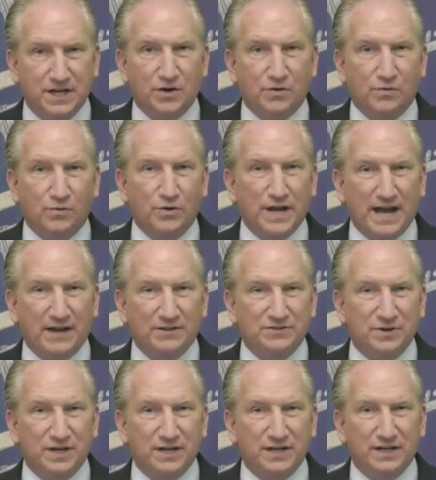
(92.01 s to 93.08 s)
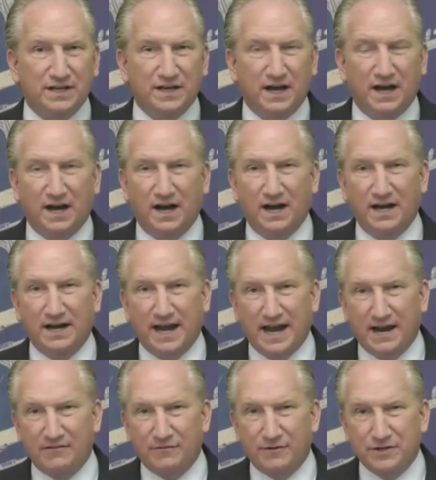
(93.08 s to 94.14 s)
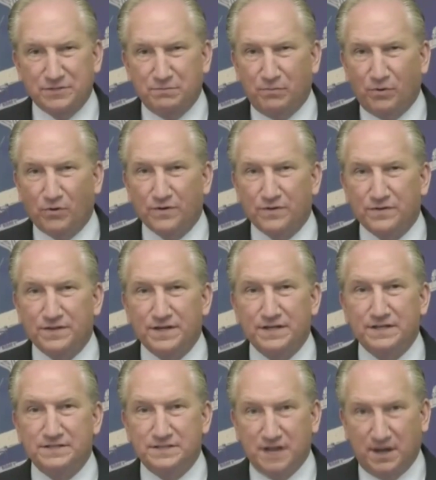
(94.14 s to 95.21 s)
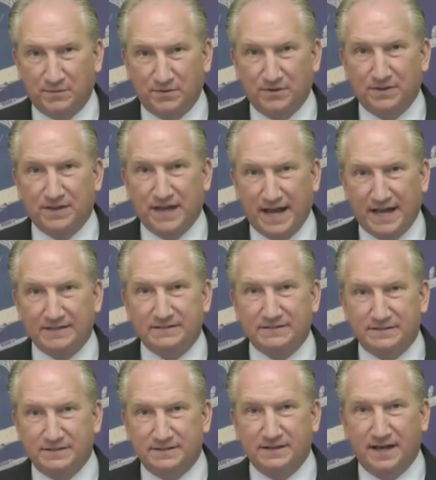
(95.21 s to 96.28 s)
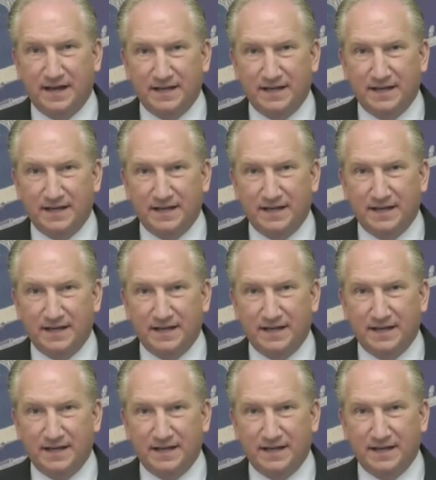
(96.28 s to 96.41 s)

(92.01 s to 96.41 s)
We're now doing, on average, more than double that today.